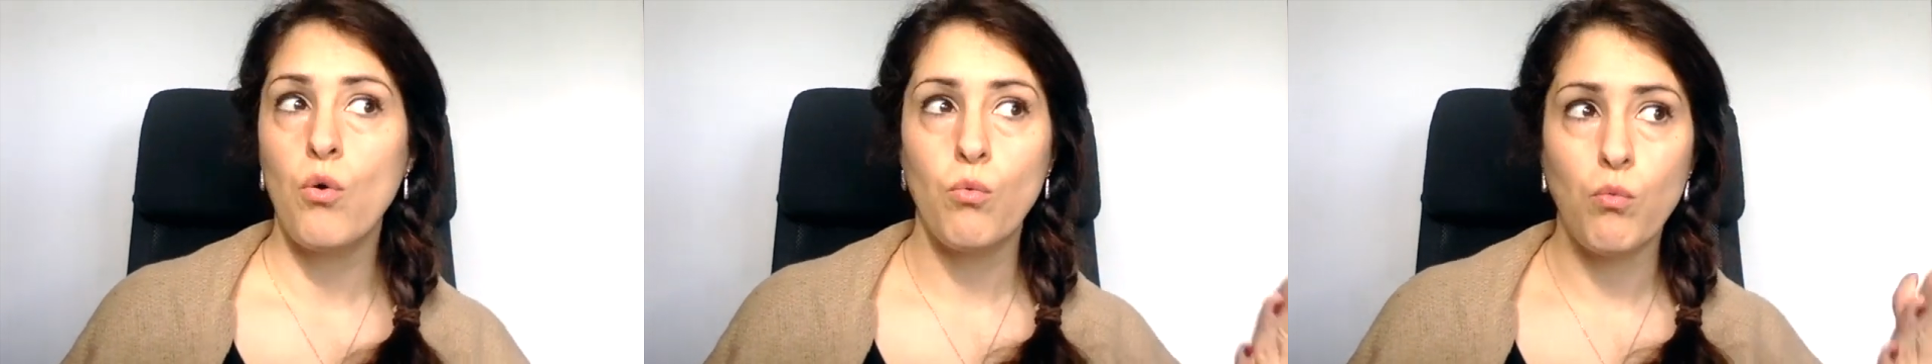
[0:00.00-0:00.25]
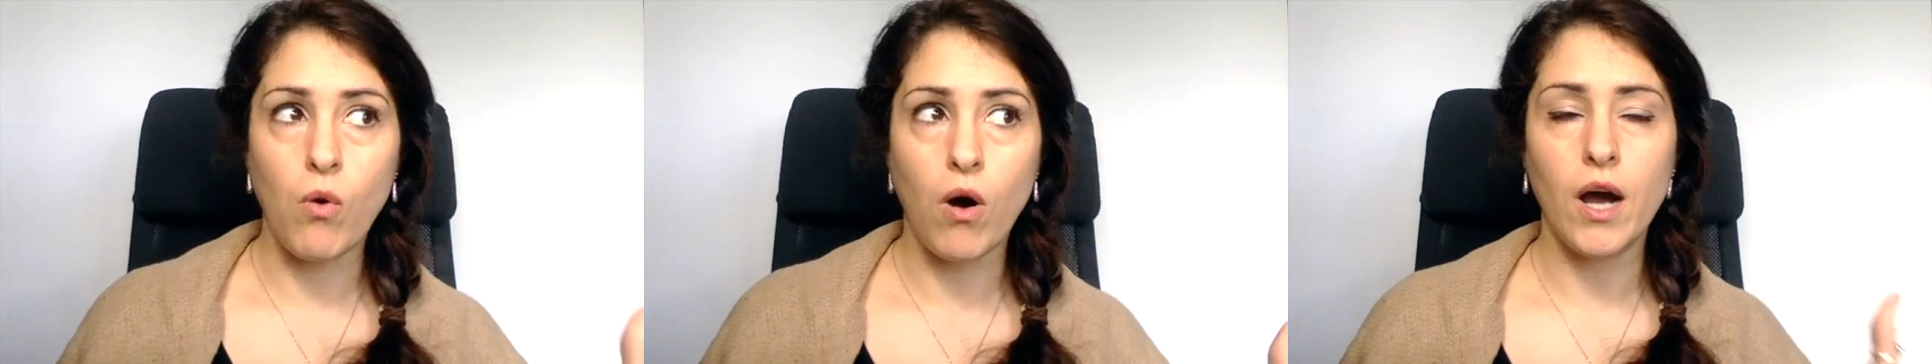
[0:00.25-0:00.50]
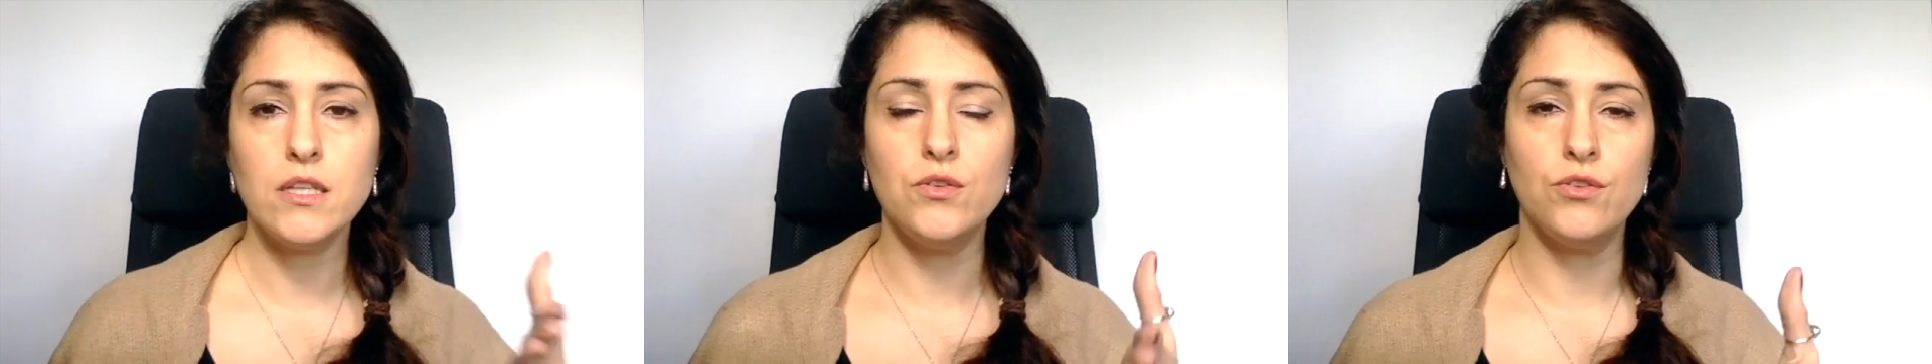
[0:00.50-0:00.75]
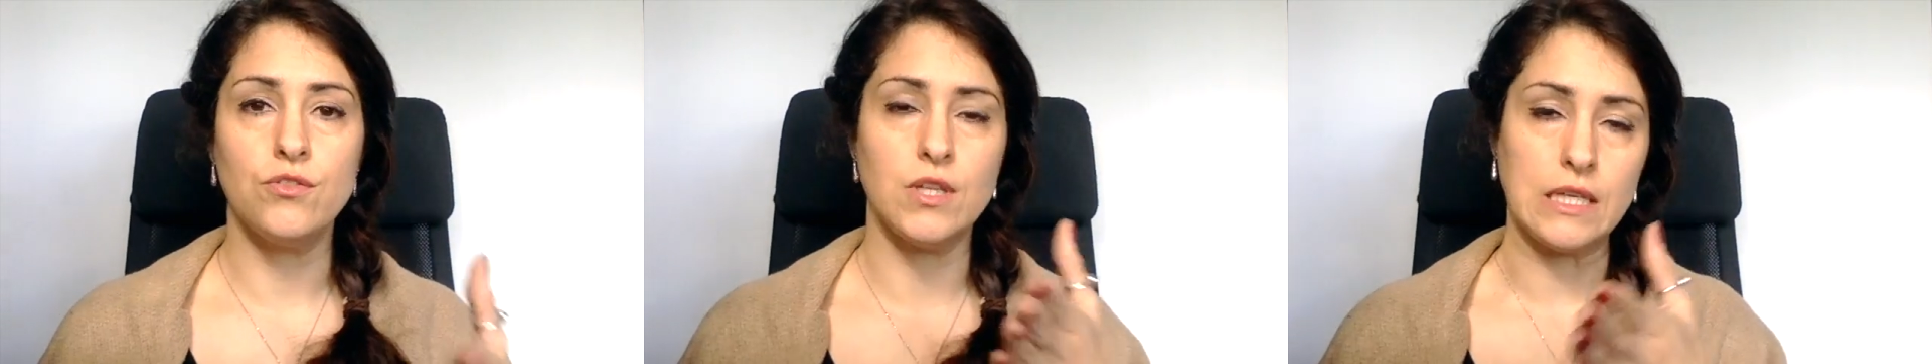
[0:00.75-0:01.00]
Why do
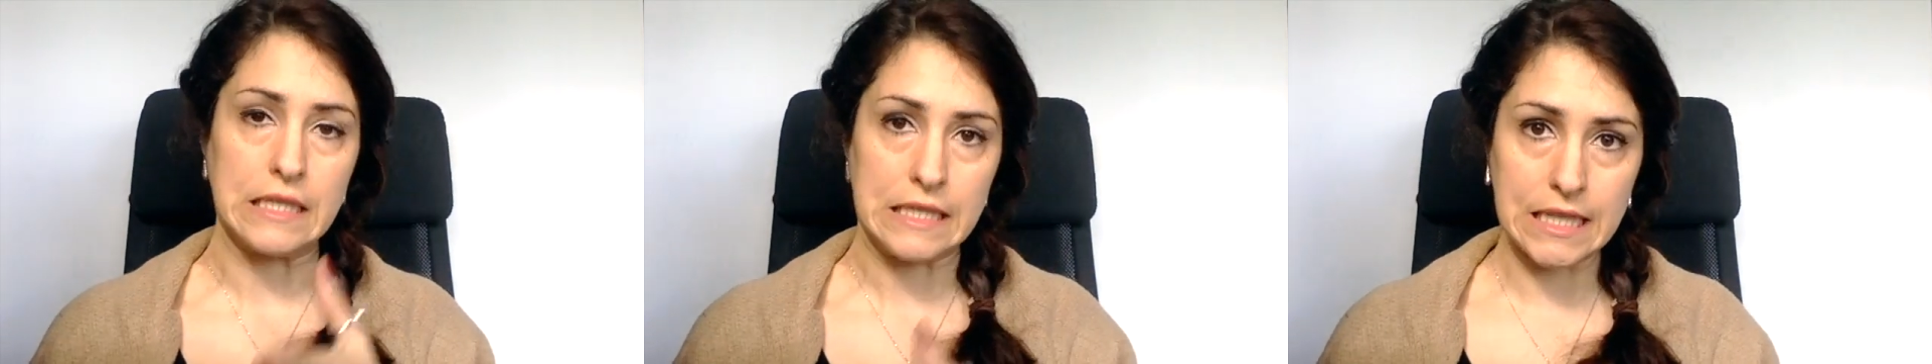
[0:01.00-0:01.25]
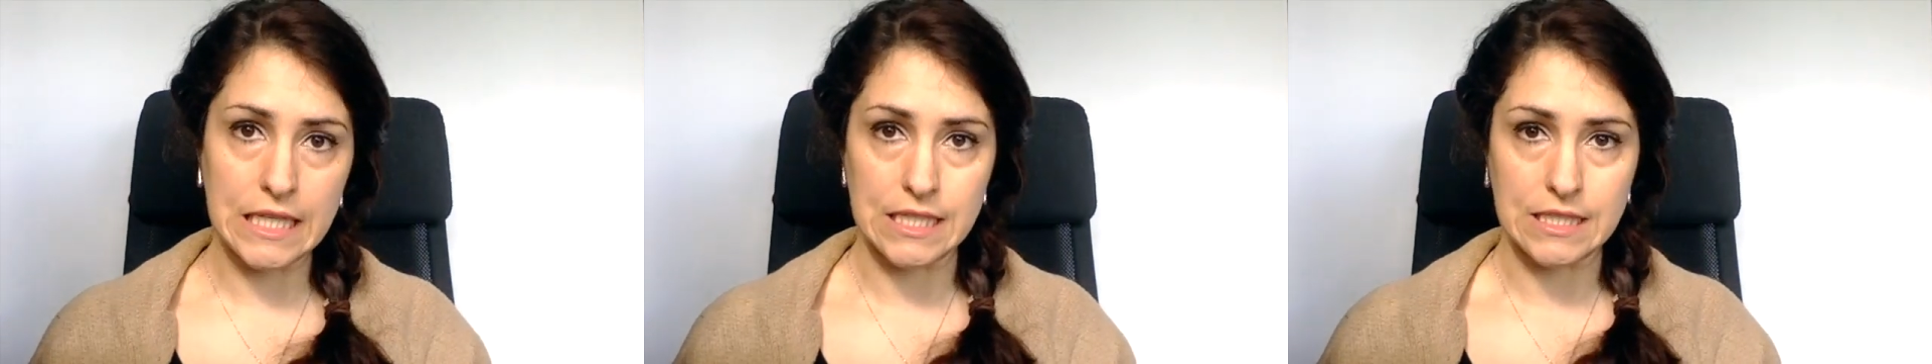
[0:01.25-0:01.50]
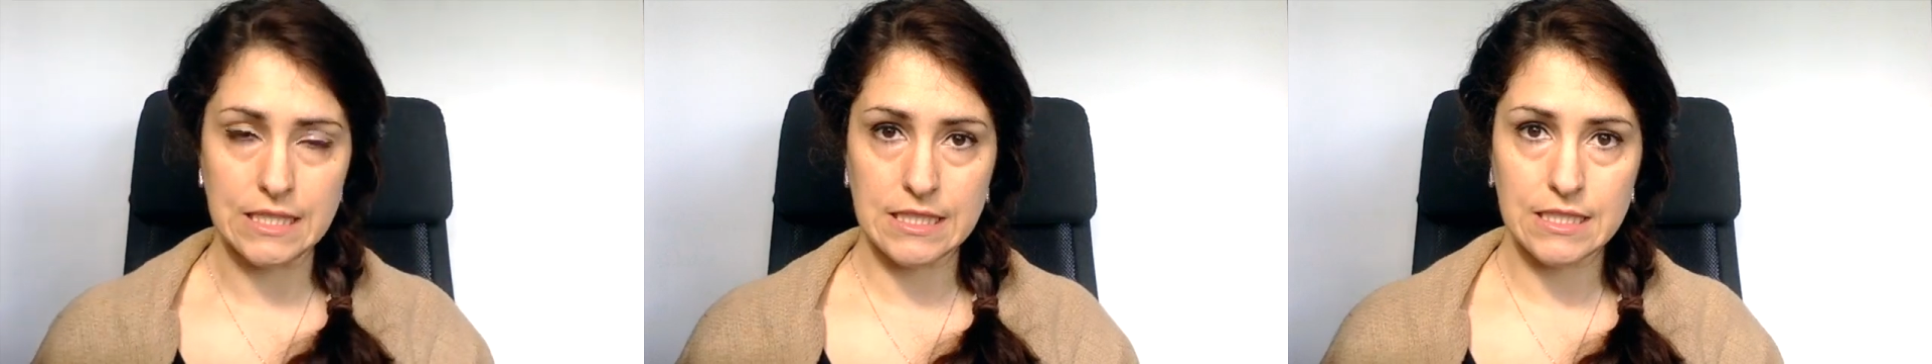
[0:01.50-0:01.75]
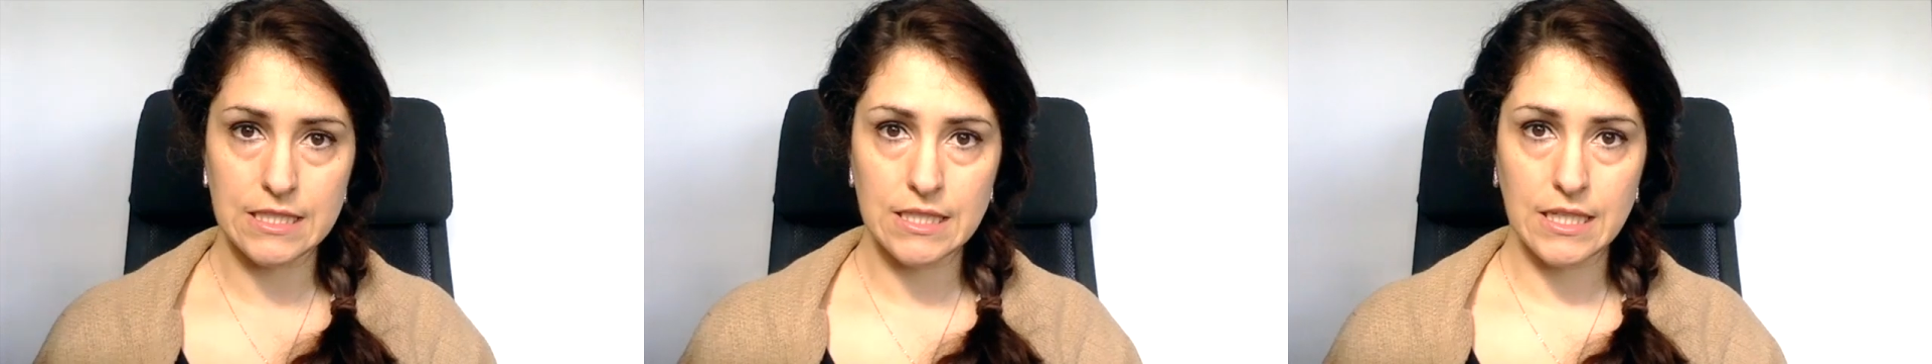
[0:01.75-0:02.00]
you think
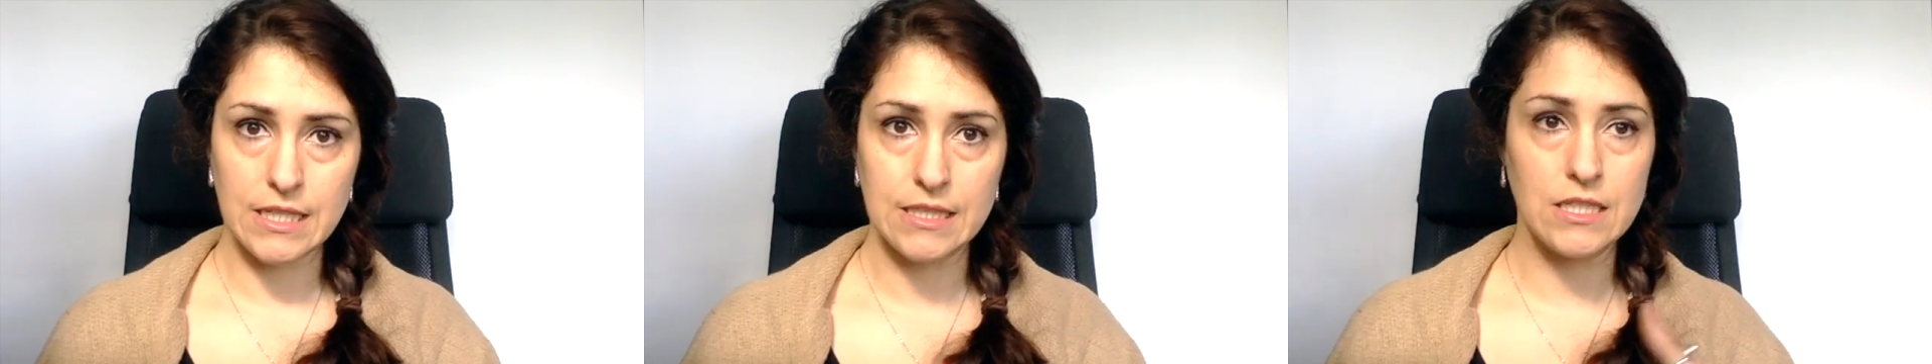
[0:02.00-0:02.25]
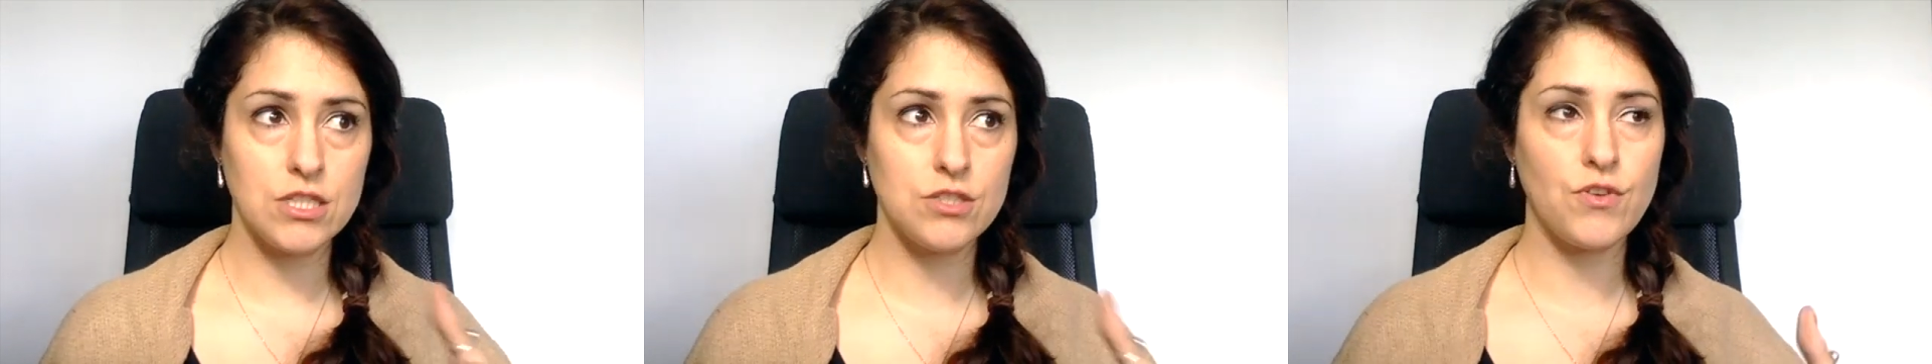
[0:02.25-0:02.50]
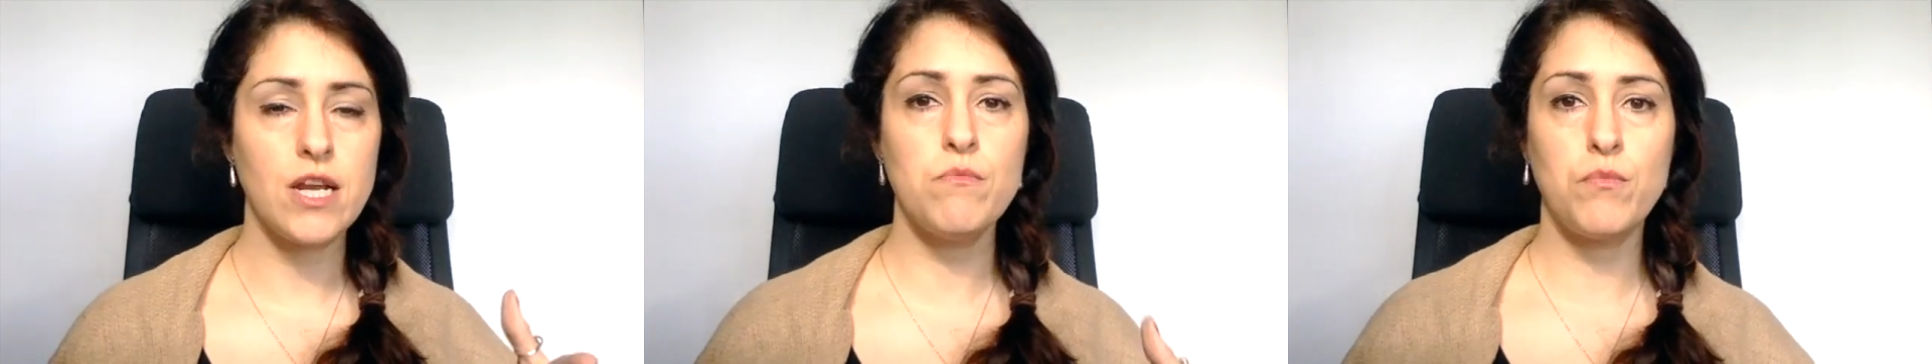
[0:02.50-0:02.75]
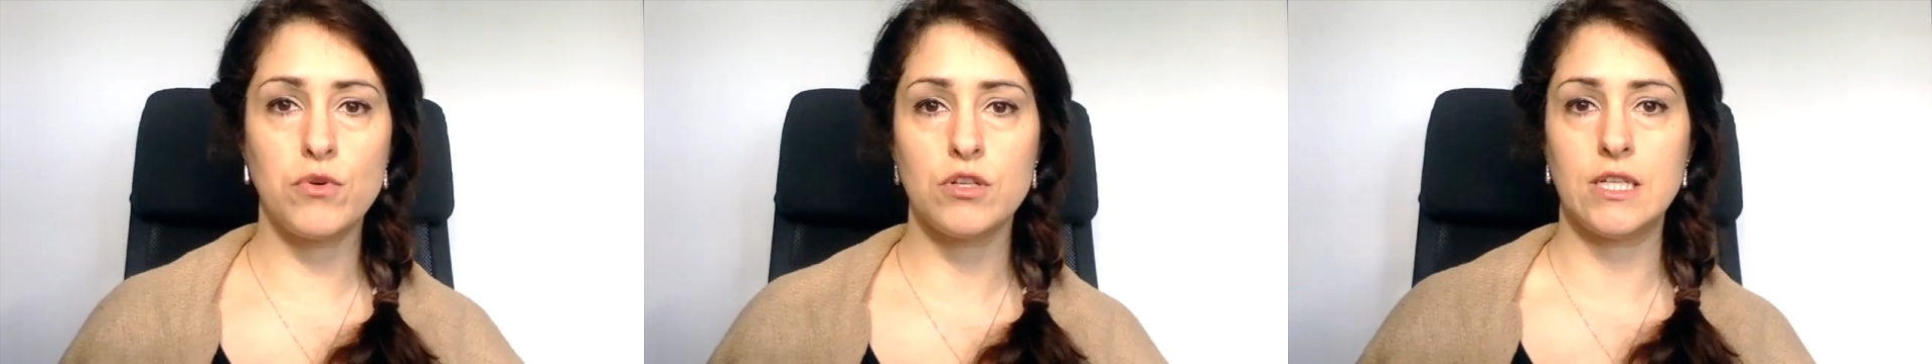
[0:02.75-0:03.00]
this? It is very
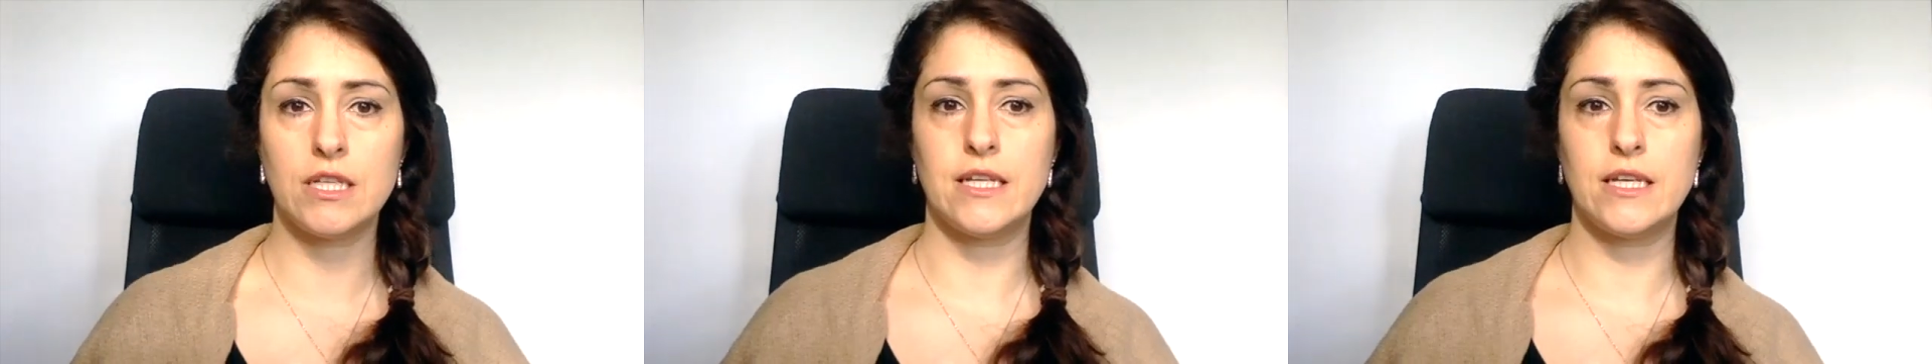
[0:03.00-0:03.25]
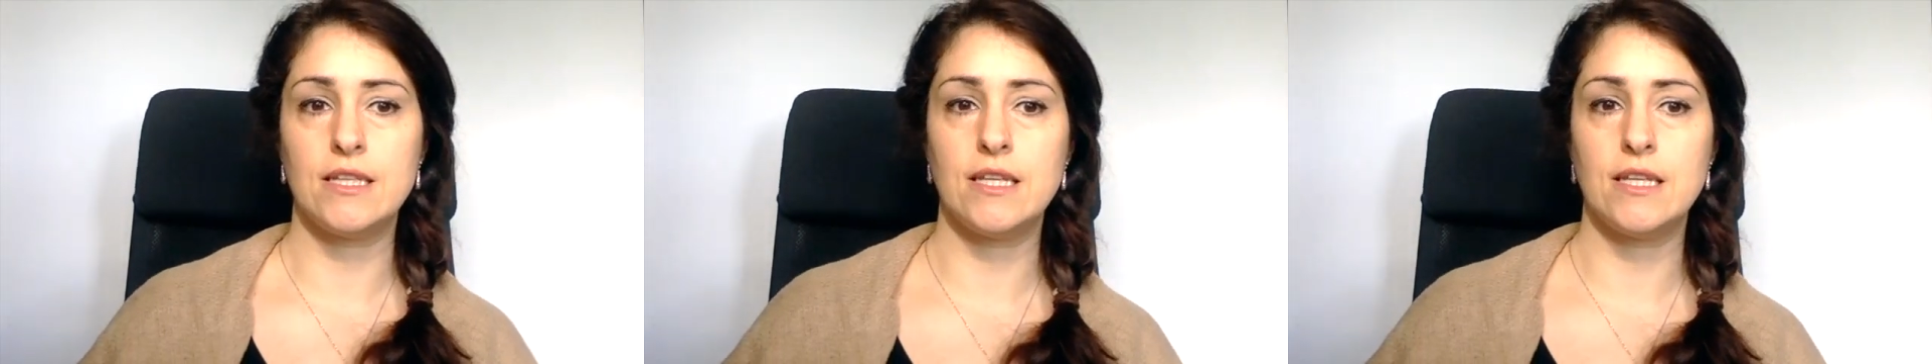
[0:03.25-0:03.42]
important